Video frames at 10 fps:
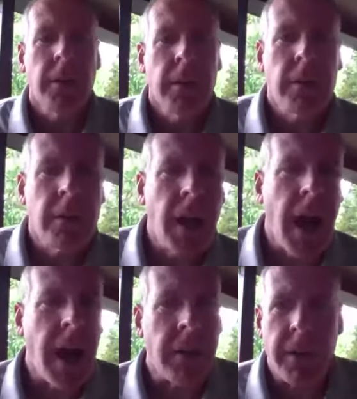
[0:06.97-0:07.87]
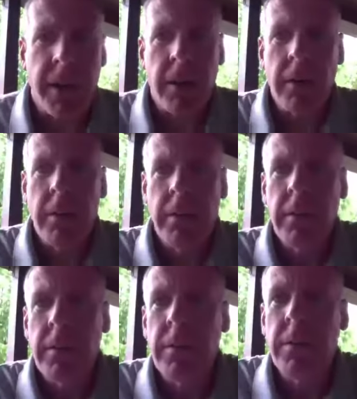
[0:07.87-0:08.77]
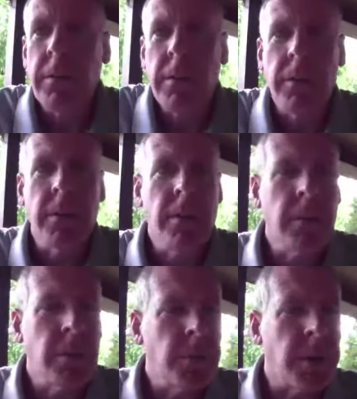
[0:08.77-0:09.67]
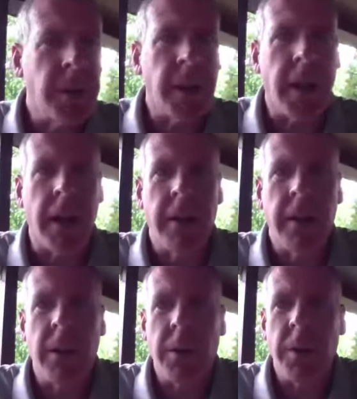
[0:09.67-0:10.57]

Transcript: live here with the Illinois